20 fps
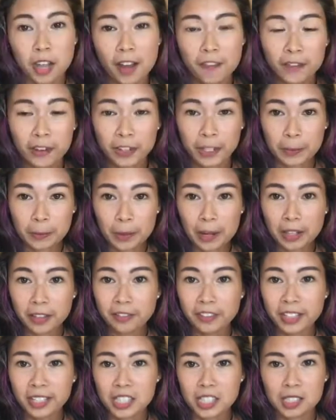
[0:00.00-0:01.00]
not very
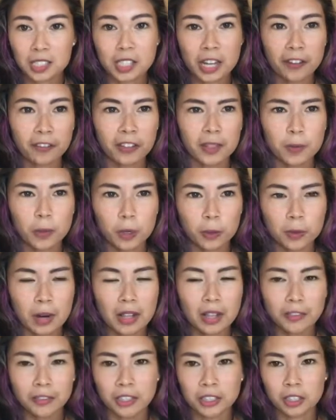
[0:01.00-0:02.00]
relevant. It's definitely more
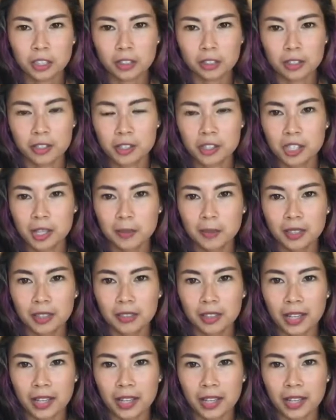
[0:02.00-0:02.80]
relevant to learn something